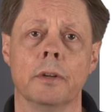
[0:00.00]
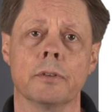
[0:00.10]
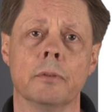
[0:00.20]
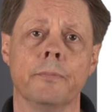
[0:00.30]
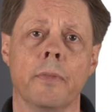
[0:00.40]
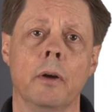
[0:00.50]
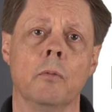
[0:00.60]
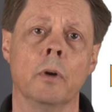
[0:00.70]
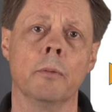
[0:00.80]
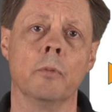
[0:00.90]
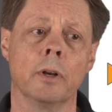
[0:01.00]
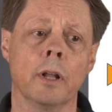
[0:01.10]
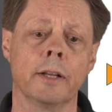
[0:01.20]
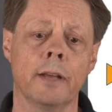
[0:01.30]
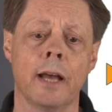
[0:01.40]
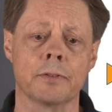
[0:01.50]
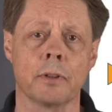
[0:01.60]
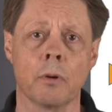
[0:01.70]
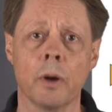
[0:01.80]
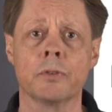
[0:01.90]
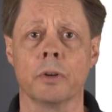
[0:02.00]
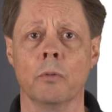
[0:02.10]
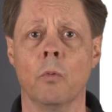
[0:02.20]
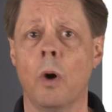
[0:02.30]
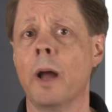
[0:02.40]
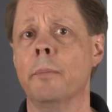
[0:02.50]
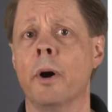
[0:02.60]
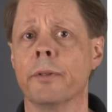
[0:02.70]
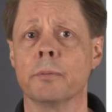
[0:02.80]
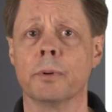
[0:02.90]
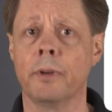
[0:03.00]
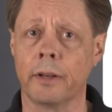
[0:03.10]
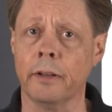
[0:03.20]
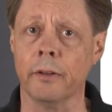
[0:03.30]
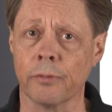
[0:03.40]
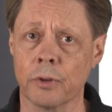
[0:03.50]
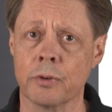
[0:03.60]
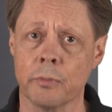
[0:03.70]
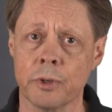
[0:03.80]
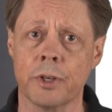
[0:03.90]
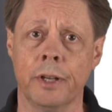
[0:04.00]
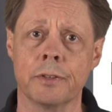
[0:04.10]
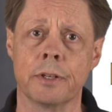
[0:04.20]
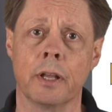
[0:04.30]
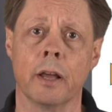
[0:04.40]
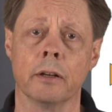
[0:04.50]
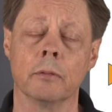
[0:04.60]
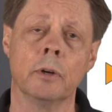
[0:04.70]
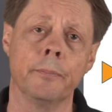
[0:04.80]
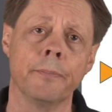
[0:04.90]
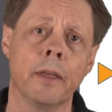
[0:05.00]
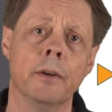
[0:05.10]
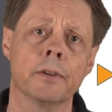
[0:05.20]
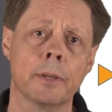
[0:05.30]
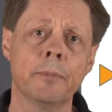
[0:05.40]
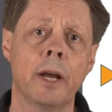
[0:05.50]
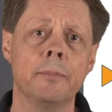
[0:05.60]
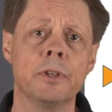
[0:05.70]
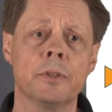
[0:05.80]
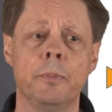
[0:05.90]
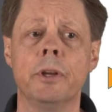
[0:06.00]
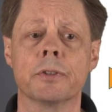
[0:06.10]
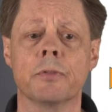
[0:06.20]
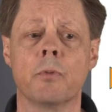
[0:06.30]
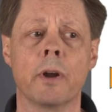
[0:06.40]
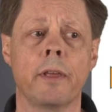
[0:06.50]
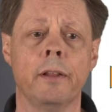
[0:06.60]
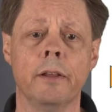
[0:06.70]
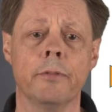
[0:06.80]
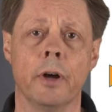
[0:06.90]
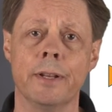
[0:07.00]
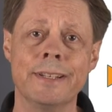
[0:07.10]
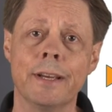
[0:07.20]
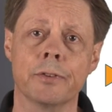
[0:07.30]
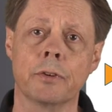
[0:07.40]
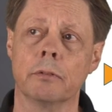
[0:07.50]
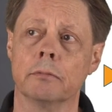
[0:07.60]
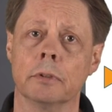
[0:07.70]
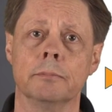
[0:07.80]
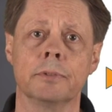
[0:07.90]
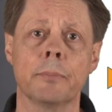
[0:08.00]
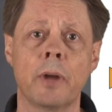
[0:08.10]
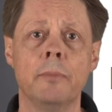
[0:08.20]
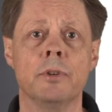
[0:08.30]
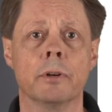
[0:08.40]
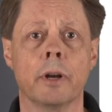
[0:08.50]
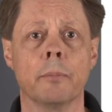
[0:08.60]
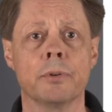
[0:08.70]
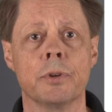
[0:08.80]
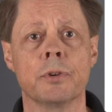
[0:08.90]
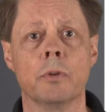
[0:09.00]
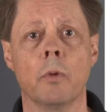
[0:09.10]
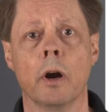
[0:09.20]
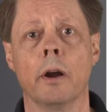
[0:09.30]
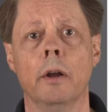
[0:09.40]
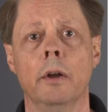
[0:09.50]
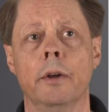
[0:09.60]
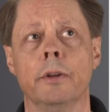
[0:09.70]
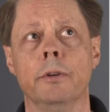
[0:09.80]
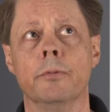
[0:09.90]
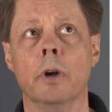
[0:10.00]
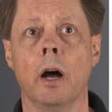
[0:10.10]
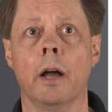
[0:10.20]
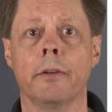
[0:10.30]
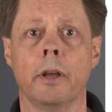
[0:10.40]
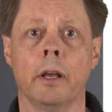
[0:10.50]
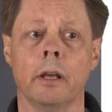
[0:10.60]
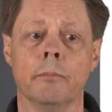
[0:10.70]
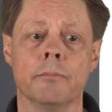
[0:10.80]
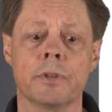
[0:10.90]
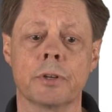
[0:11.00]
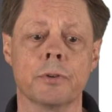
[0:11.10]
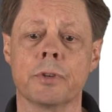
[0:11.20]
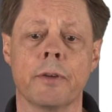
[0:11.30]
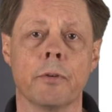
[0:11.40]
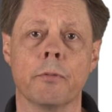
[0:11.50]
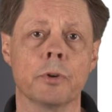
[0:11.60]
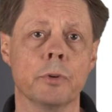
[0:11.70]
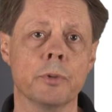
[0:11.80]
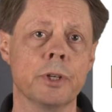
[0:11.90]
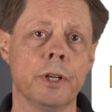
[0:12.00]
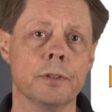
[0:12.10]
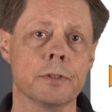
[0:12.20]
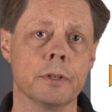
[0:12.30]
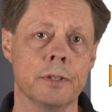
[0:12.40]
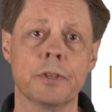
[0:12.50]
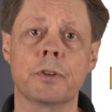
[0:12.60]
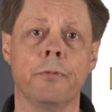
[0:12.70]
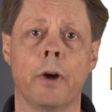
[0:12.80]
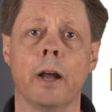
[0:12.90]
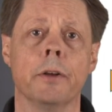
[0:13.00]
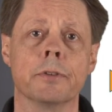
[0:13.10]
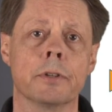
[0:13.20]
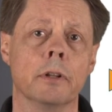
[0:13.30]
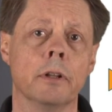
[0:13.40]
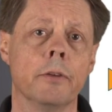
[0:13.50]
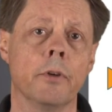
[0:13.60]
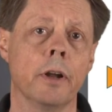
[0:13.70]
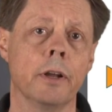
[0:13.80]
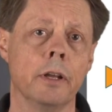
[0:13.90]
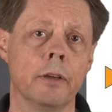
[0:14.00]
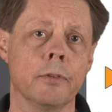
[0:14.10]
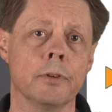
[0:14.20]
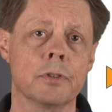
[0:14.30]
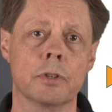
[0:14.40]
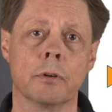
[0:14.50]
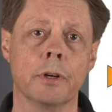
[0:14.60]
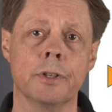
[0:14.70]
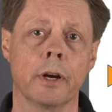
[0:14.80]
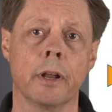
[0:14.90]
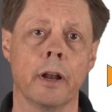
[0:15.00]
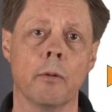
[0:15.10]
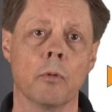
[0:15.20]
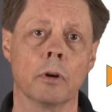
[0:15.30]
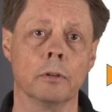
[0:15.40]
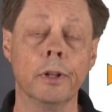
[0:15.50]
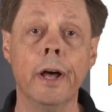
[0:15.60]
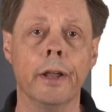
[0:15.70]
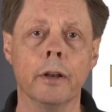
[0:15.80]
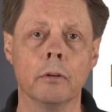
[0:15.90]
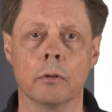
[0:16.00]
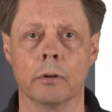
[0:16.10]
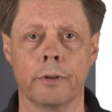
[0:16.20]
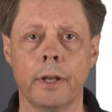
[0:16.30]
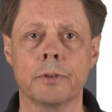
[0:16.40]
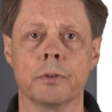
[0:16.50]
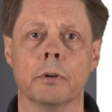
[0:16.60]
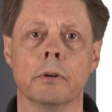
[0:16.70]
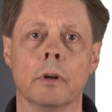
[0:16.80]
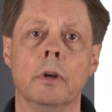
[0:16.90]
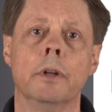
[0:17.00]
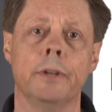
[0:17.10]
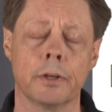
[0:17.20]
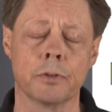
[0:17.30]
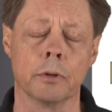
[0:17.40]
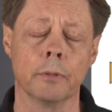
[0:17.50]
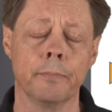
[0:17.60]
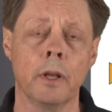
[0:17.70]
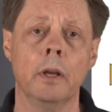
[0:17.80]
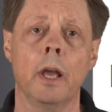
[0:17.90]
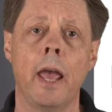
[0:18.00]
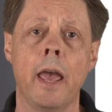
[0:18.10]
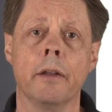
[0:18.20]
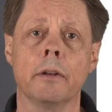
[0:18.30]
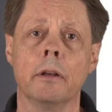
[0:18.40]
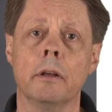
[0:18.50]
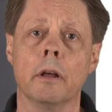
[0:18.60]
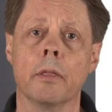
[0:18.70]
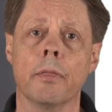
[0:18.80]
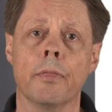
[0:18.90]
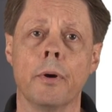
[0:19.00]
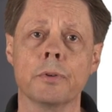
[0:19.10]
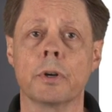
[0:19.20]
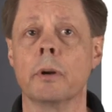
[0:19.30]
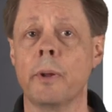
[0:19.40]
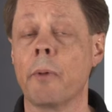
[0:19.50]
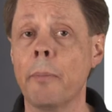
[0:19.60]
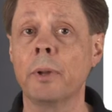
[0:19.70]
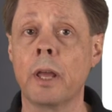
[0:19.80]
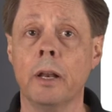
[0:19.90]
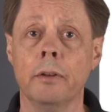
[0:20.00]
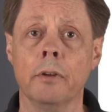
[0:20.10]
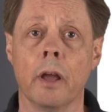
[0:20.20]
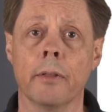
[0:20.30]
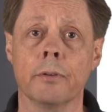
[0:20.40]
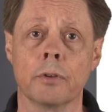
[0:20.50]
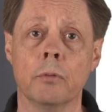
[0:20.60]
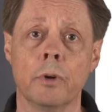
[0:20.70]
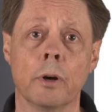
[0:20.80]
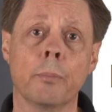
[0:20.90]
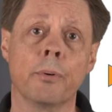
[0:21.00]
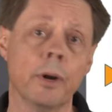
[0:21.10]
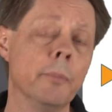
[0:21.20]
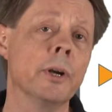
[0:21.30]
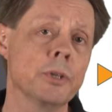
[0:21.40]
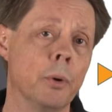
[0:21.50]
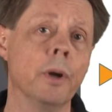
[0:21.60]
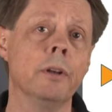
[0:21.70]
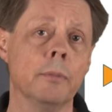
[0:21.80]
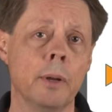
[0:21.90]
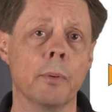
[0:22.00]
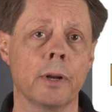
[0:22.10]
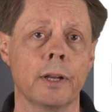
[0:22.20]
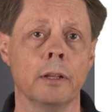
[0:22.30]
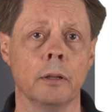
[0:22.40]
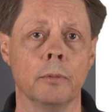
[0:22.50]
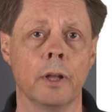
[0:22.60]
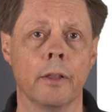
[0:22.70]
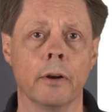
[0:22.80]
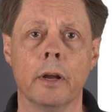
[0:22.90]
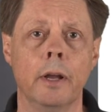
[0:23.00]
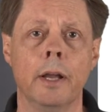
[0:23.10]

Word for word: So one would like to ask the question, why bother protecting virtual machines together? Well, sometimes it's because of where they live on disk, right? Sometimes you're in a position where you've got a 6 or 7 virtual machines disk files that live on a given storage area network LUN or datastore. And those are going to be replicated together, so we are pretty much going to be protecting them together.